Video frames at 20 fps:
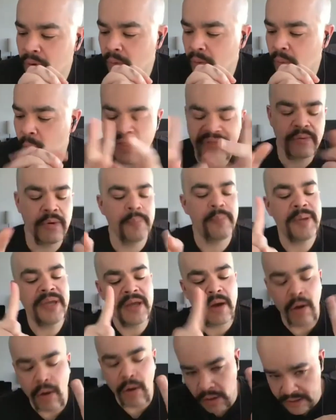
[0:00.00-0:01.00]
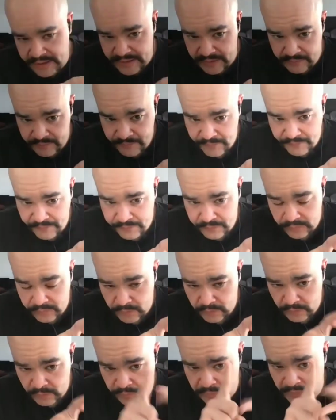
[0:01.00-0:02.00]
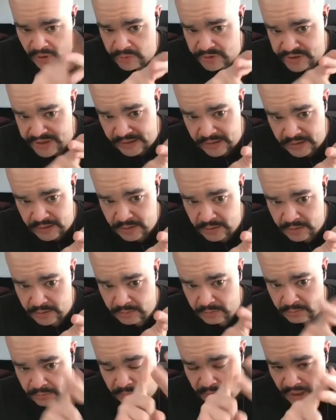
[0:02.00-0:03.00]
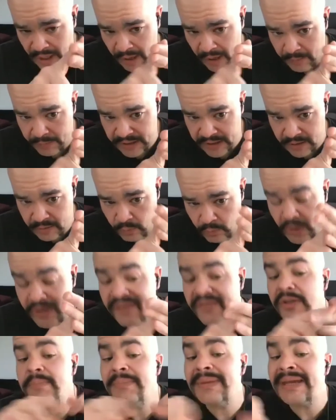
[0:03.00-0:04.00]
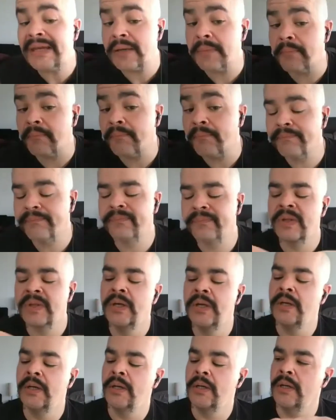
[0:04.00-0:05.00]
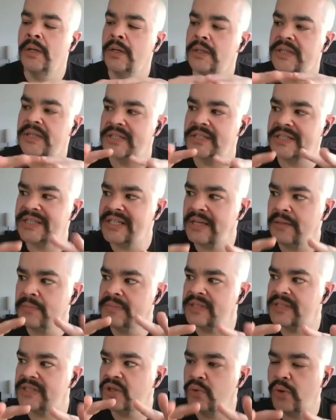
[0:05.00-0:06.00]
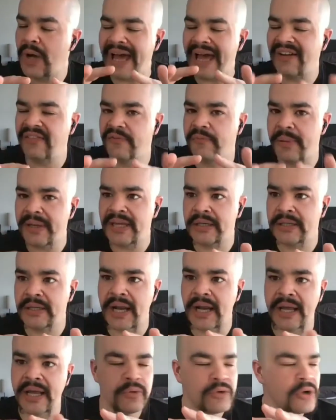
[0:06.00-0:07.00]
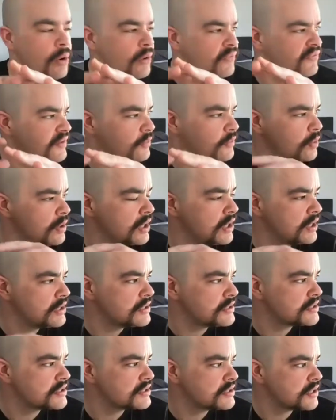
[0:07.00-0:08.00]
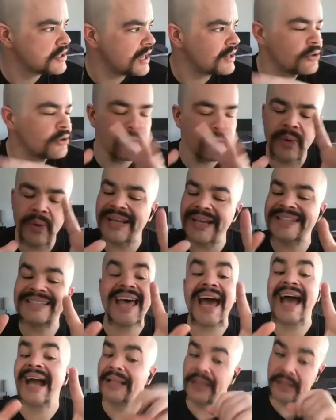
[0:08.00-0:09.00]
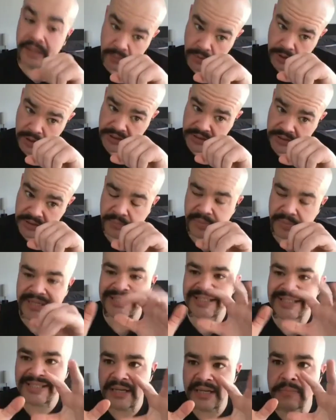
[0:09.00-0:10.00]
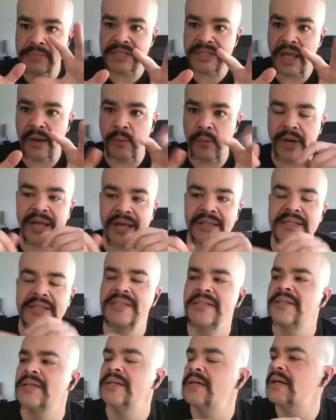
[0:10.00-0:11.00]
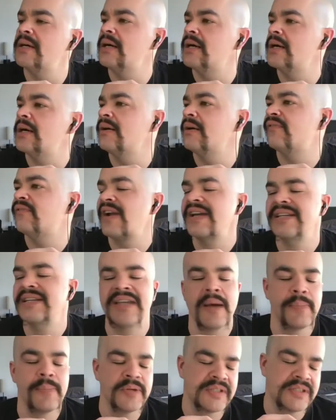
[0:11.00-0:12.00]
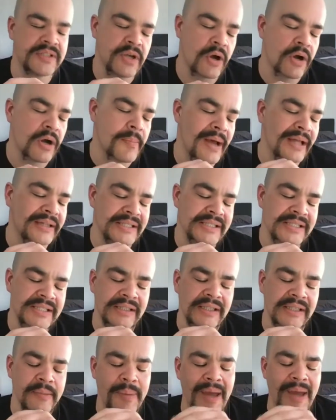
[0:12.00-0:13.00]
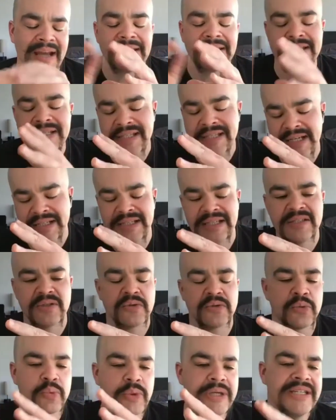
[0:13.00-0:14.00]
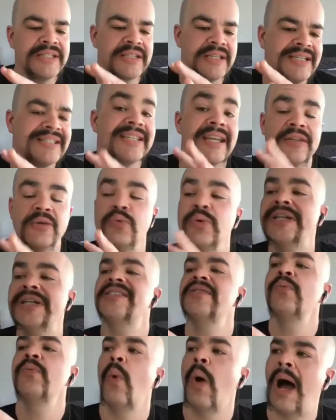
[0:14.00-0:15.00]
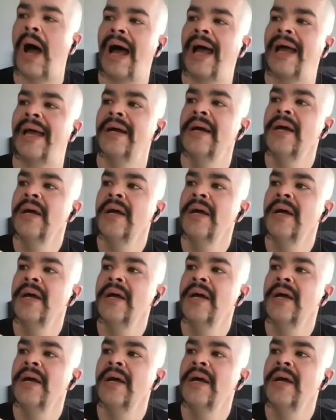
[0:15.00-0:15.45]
Whether it be art, music, comedy, whatever the medium, there seems to have been, and I don't know if it was, I don't know what exactly it was, but it seems like when I listened to Frank Zappa talk about this clip back in the 60s, the reason, he said the reason why